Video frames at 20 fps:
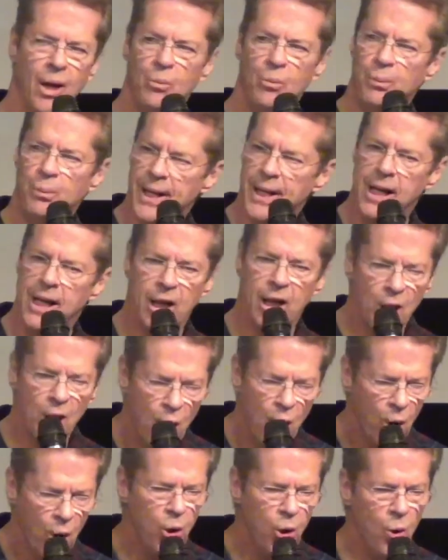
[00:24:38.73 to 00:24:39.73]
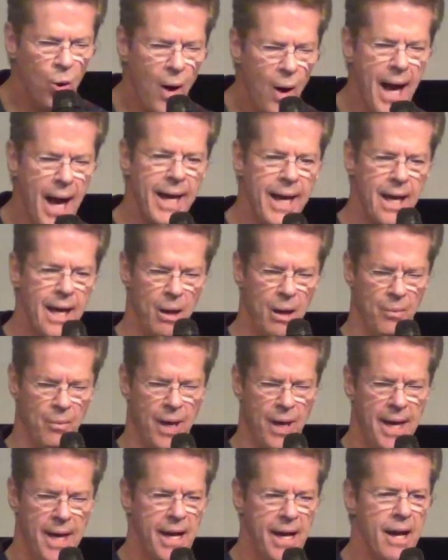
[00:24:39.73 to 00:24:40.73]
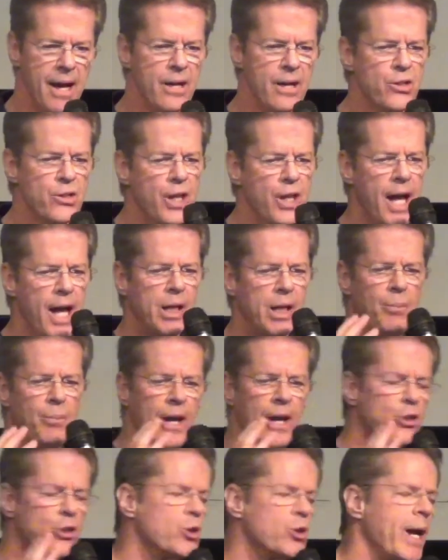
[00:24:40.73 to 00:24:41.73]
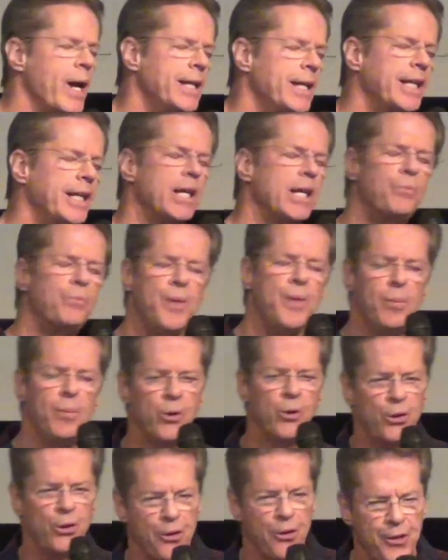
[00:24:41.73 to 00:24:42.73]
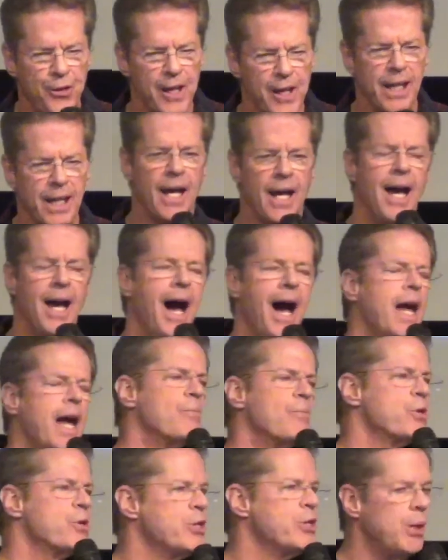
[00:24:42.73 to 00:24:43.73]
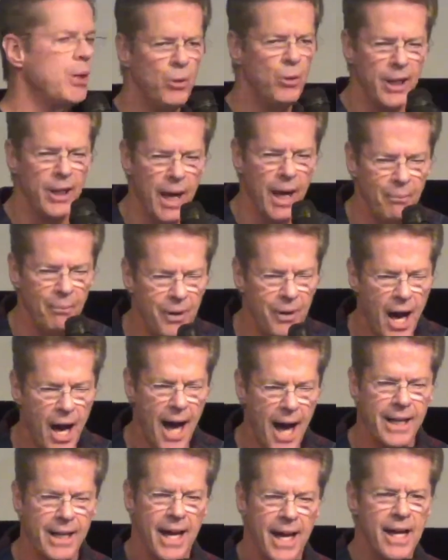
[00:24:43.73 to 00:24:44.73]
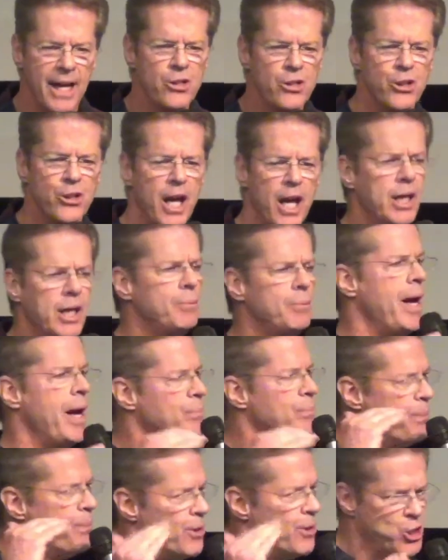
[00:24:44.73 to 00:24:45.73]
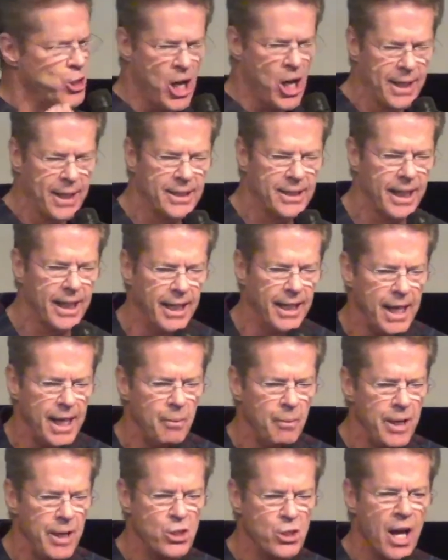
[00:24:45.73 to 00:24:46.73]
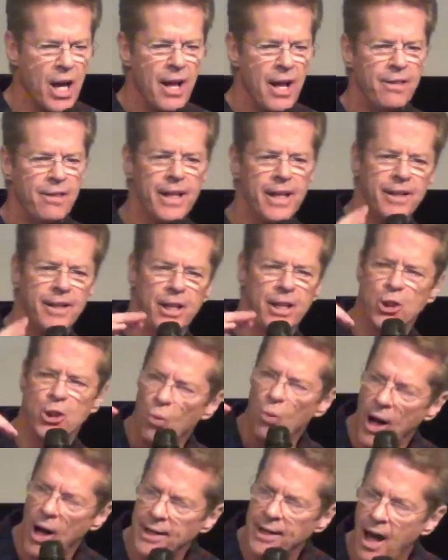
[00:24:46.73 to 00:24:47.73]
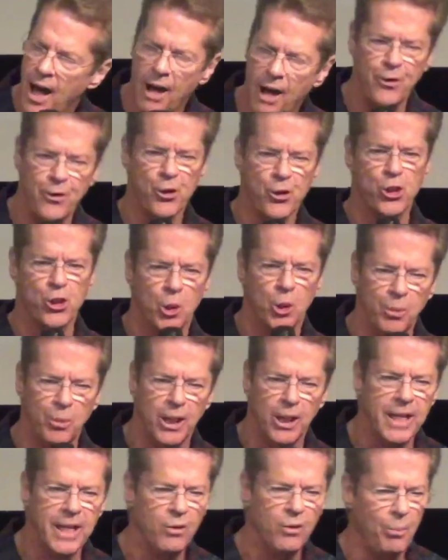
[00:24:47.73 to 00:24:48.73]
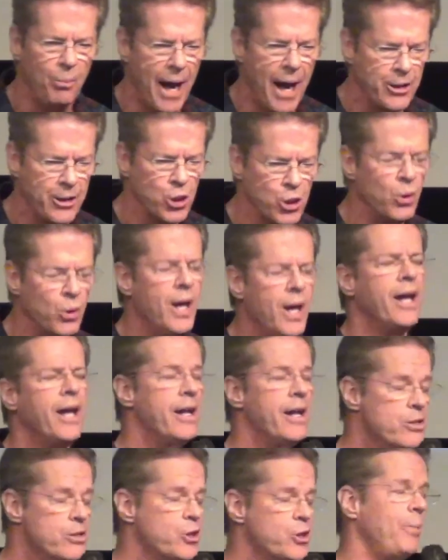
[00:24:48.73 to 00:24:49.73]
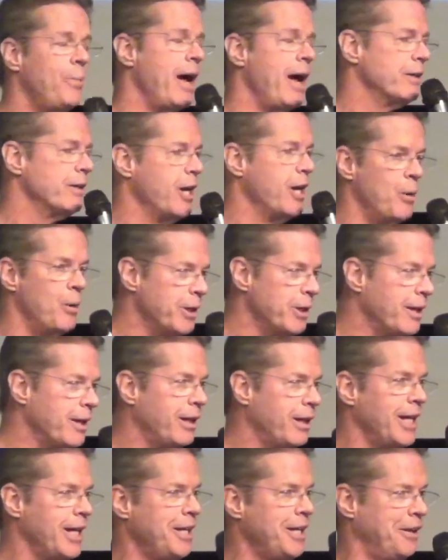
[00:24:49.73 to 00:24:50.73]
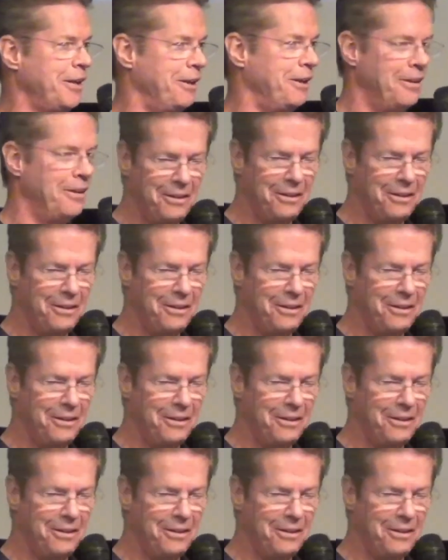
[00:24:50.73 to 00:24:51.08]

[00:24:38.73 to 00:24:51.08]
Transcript: being who I am. It's not about trying to get people to think I am someone I'm not. It's not about projecting an image that, that you want others to believe about you. It's about coming clean